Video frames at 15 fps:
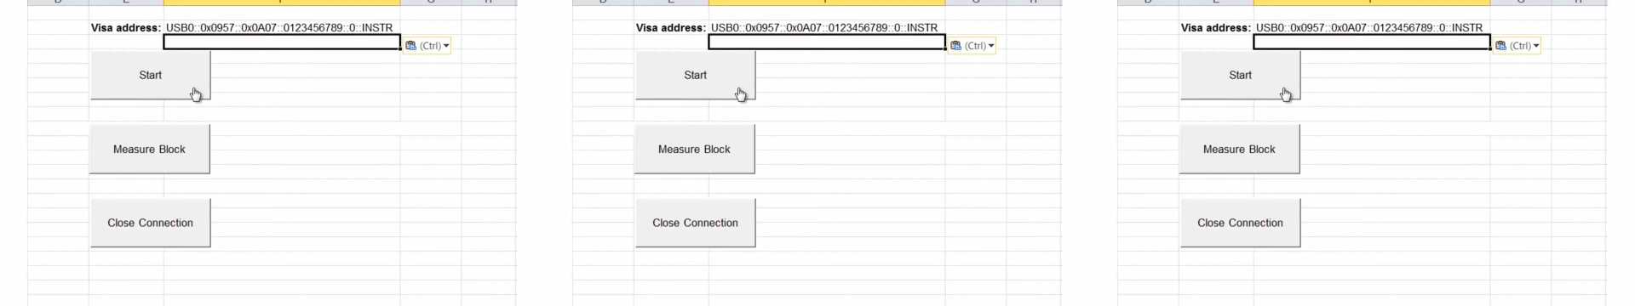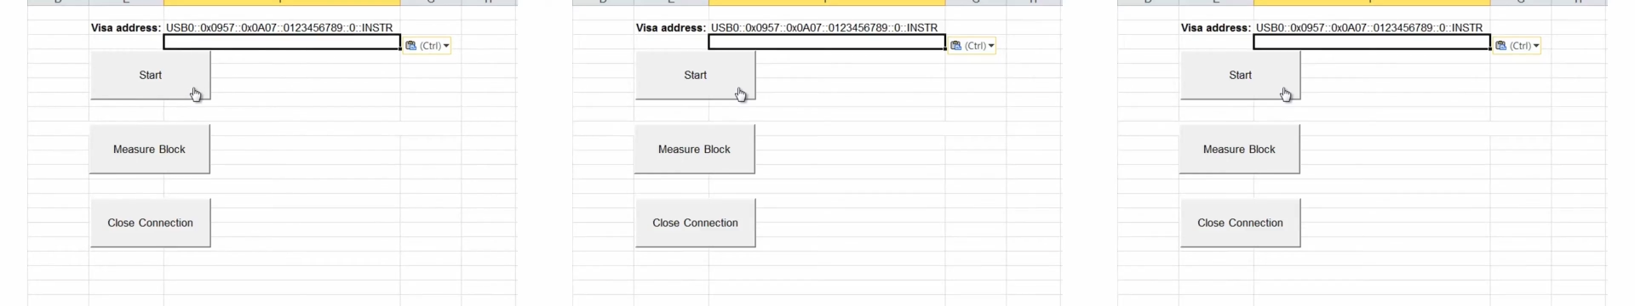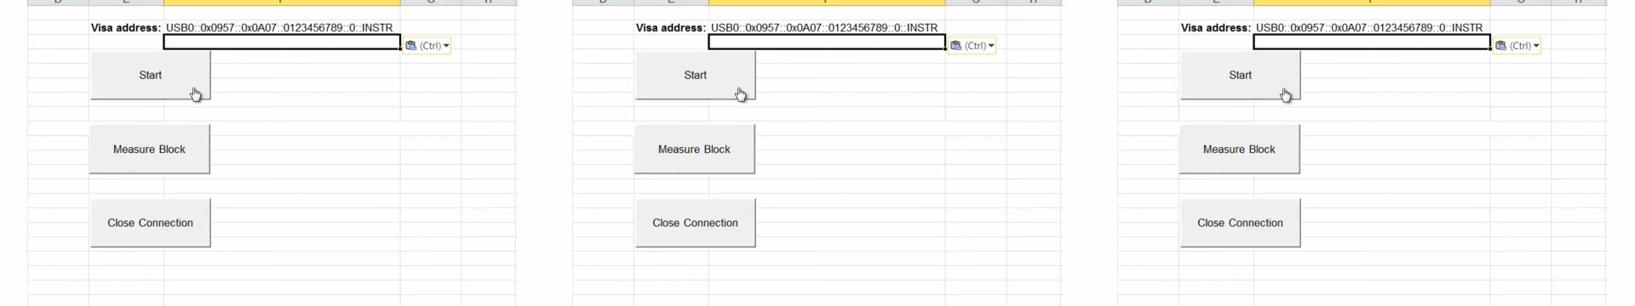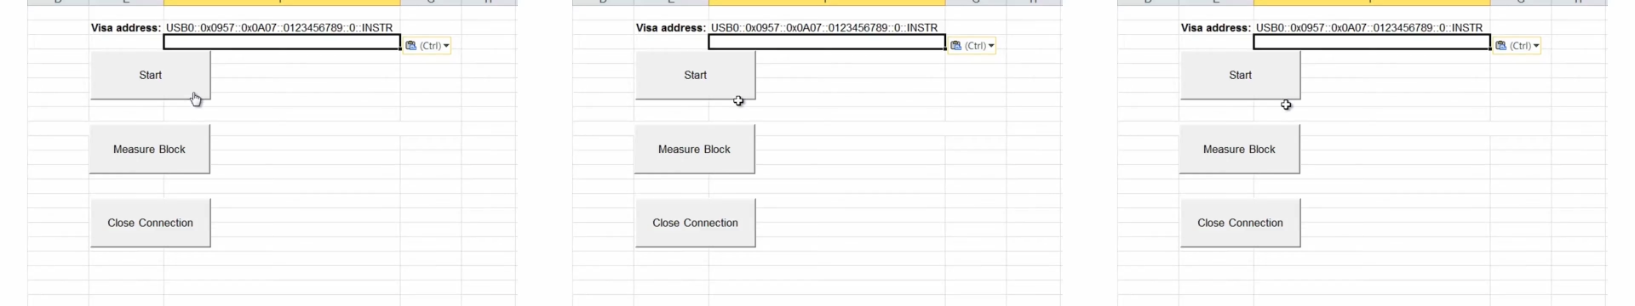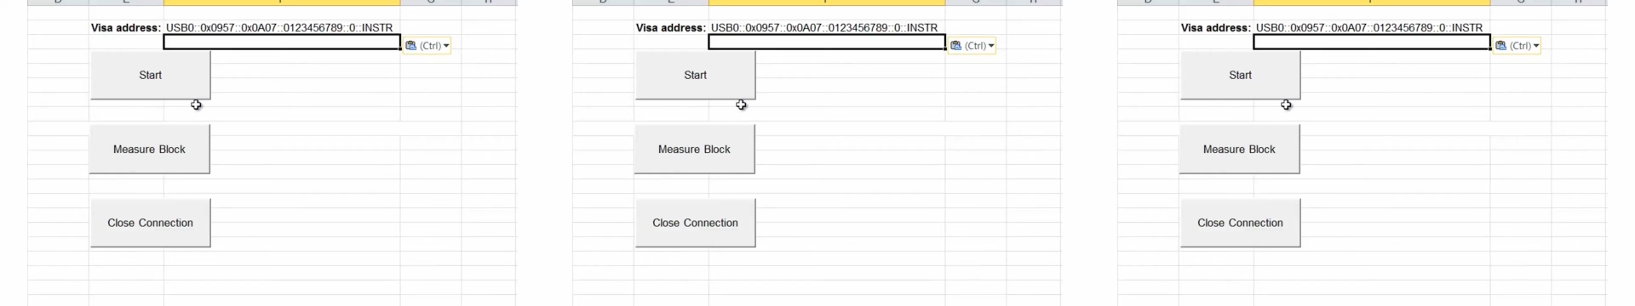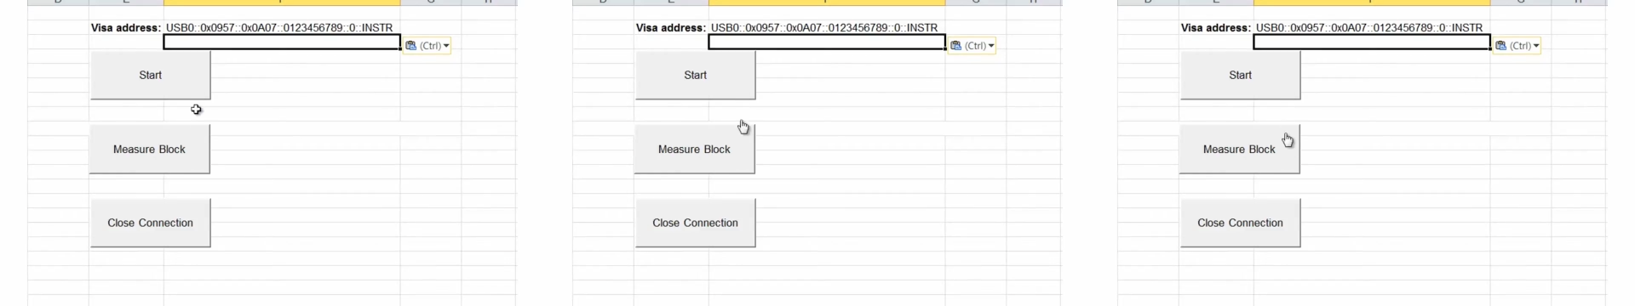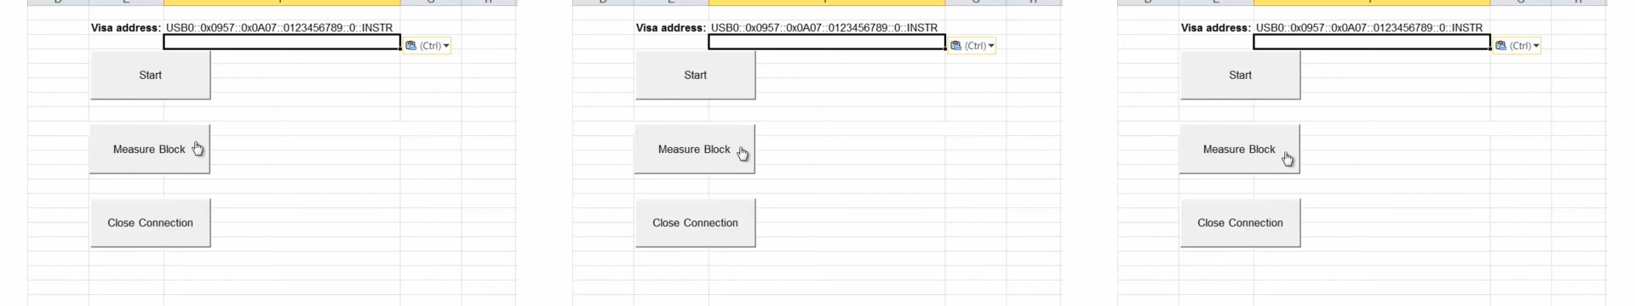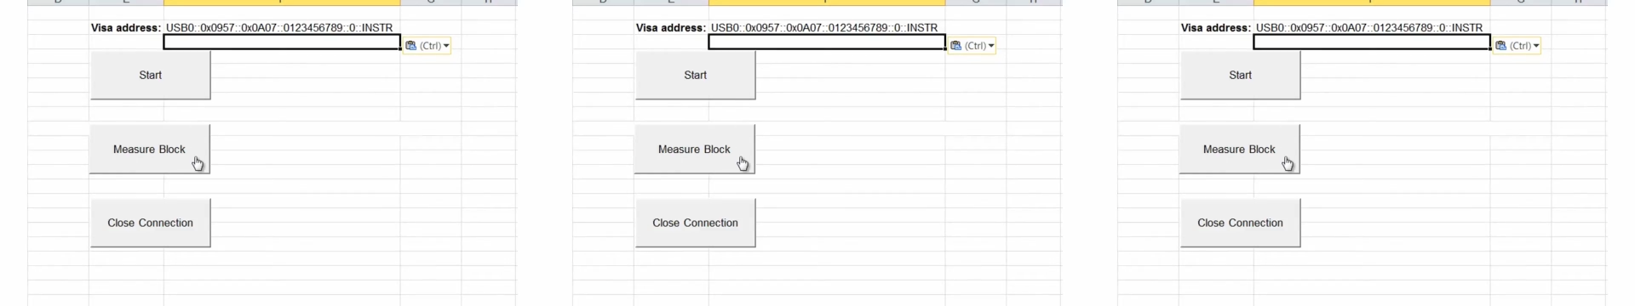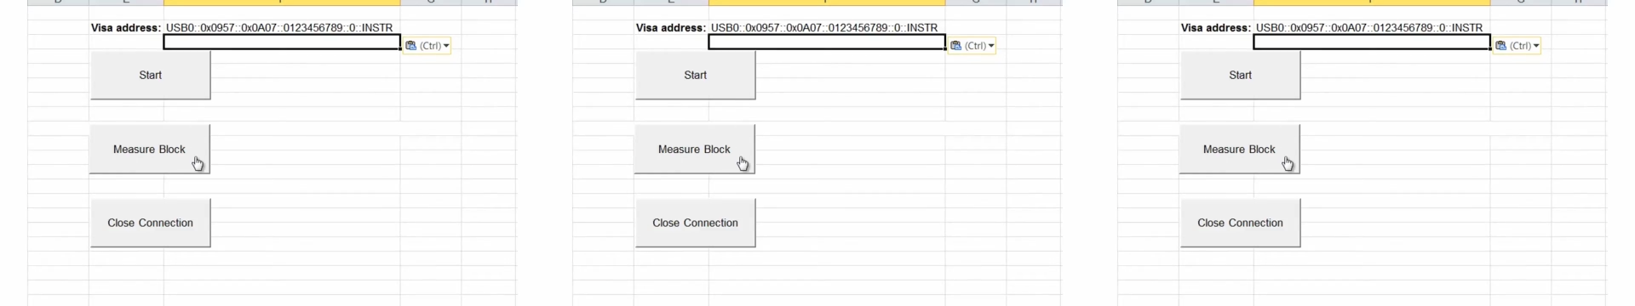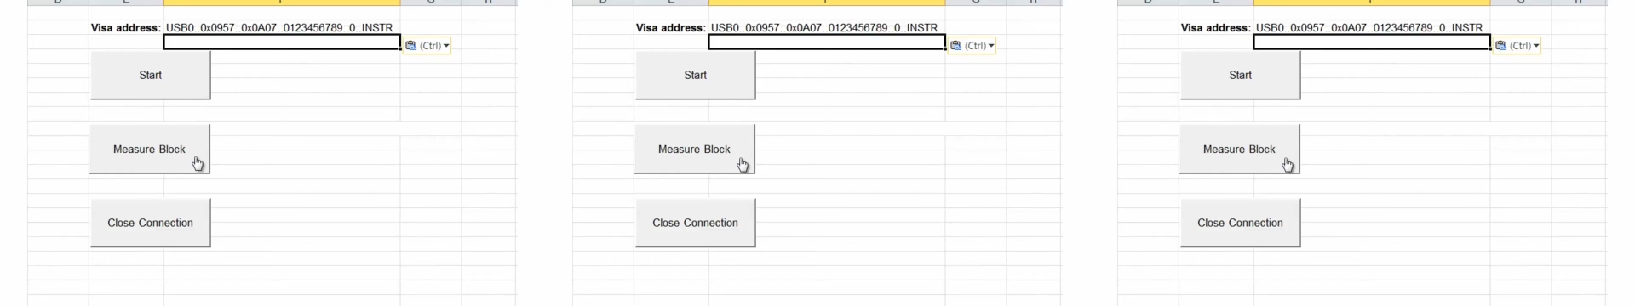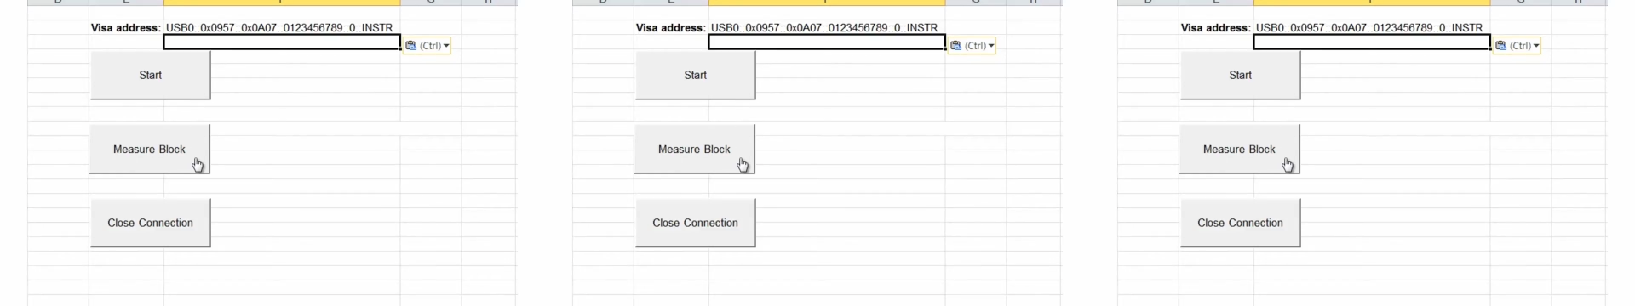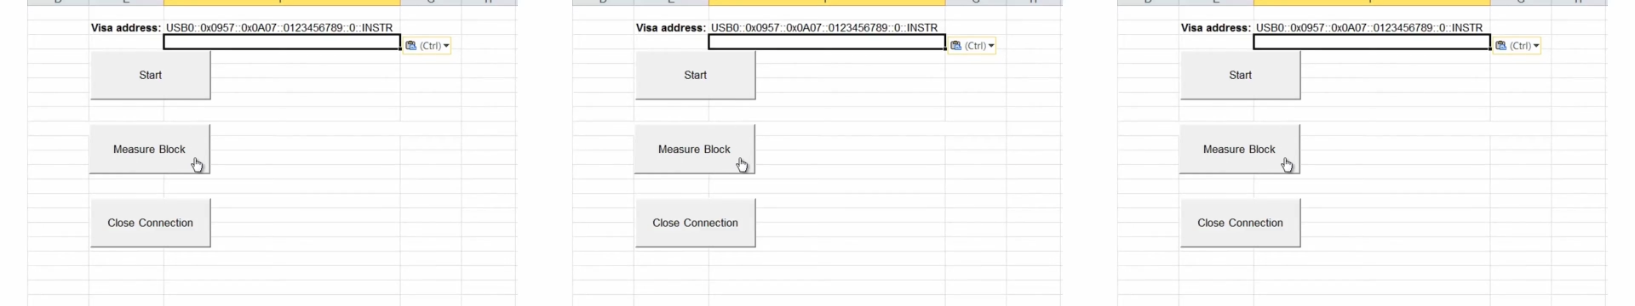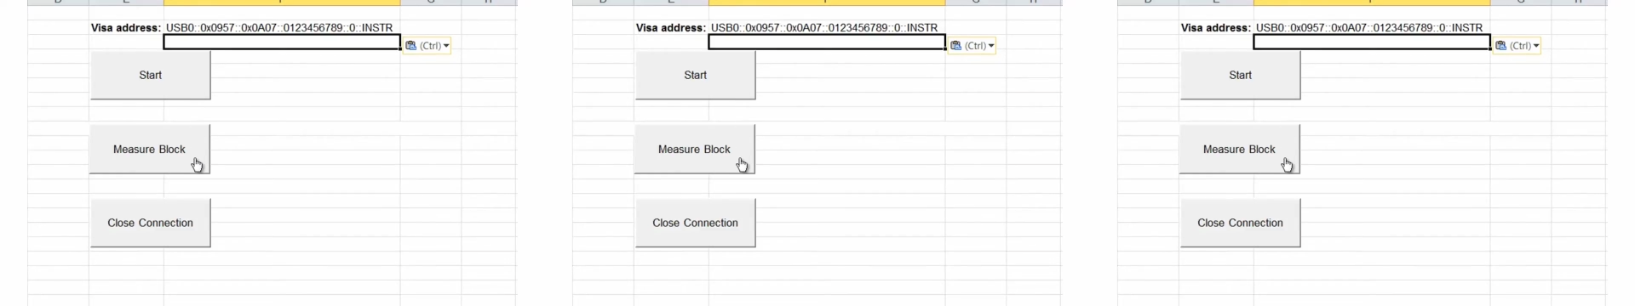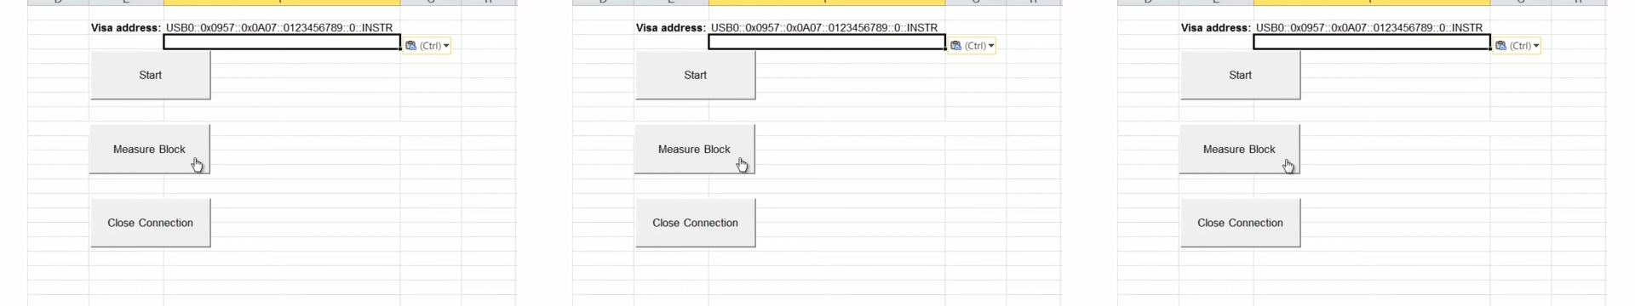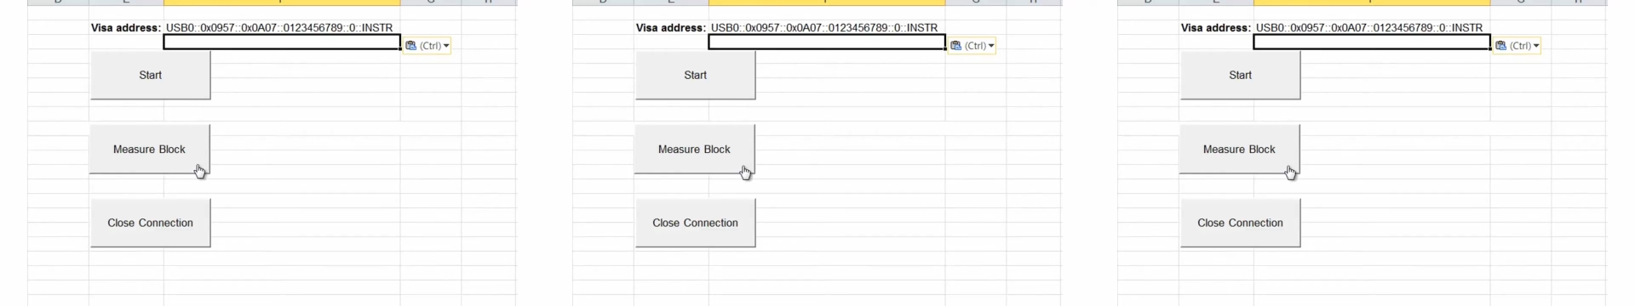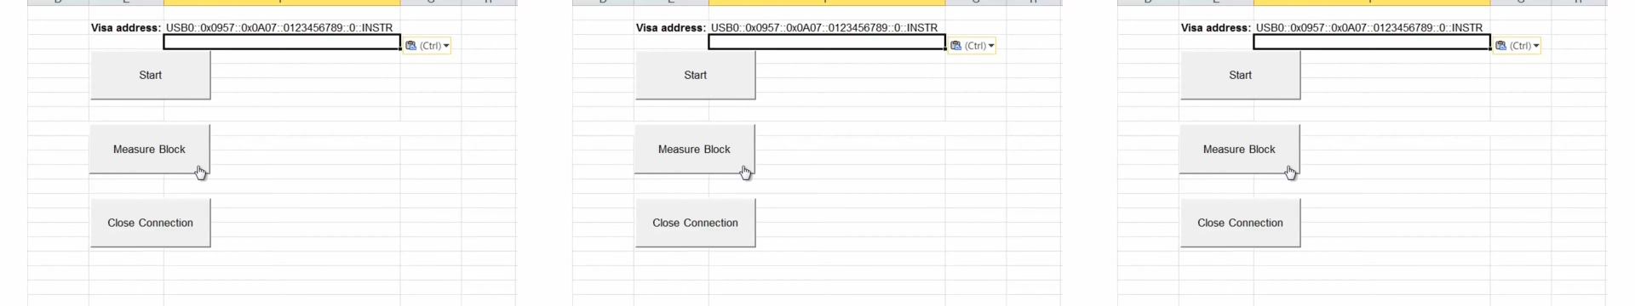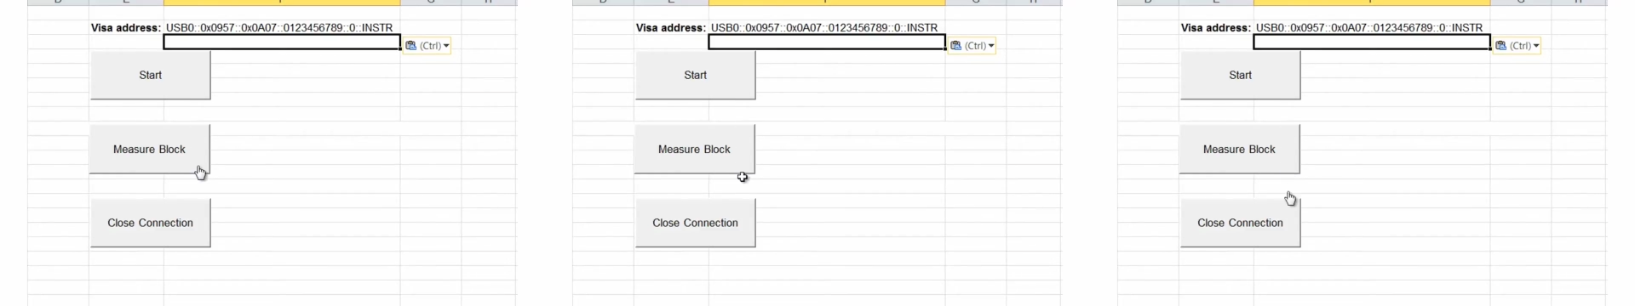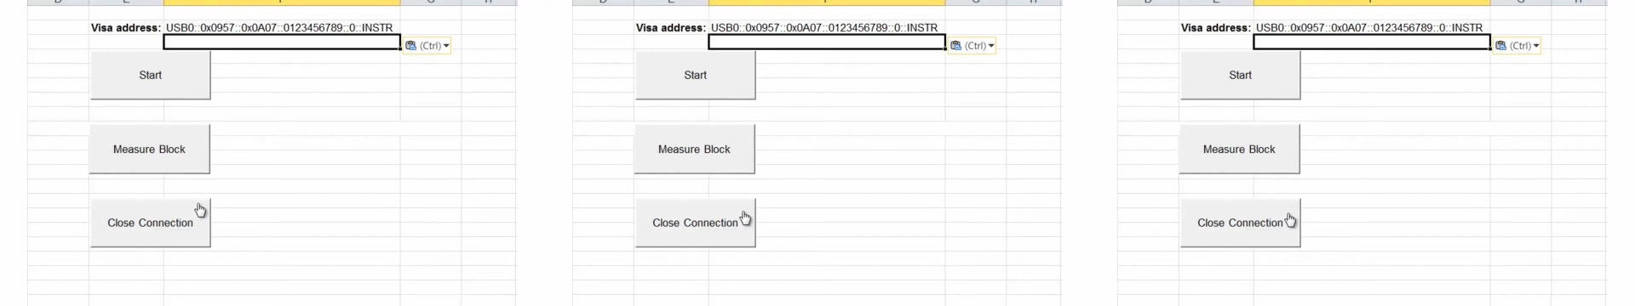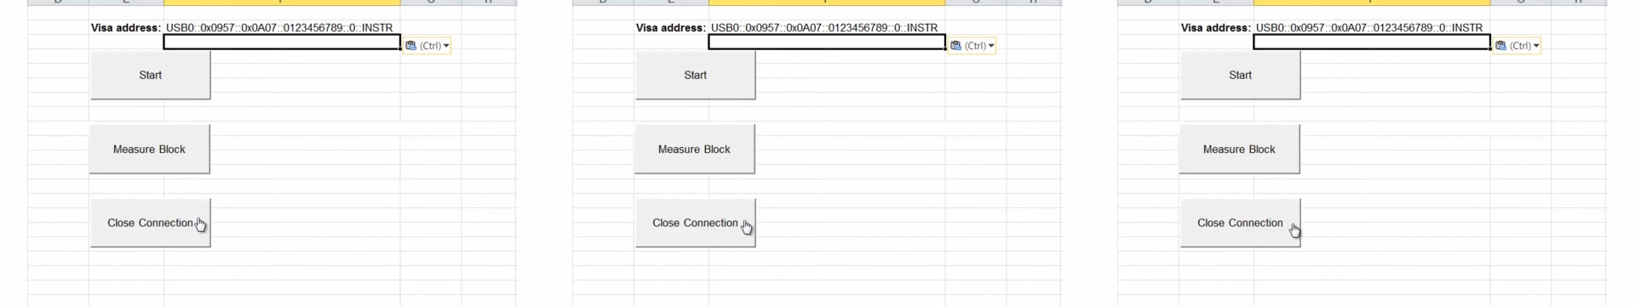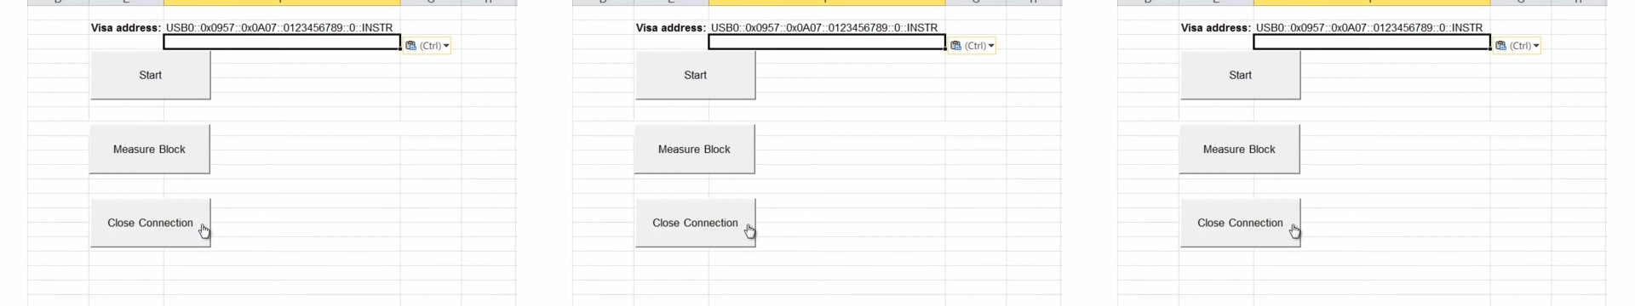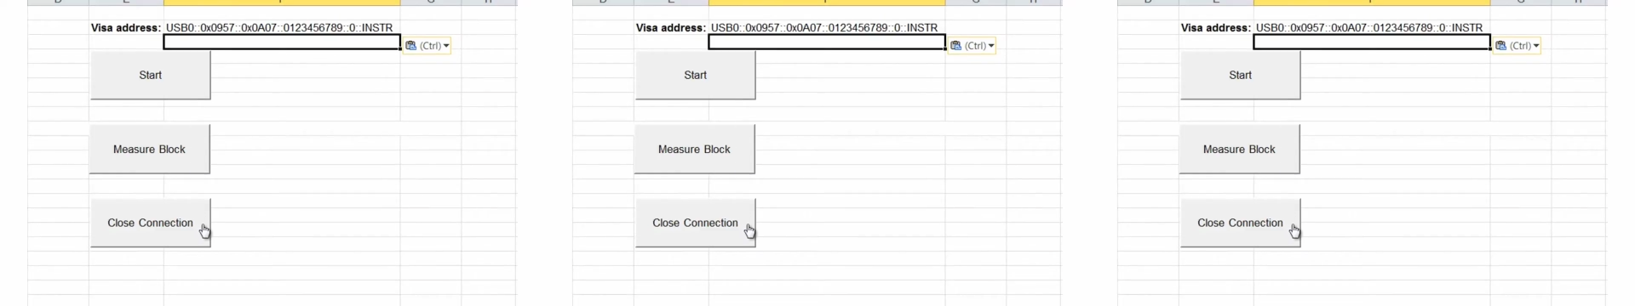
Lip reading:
No face is visible, so there are no lips to read.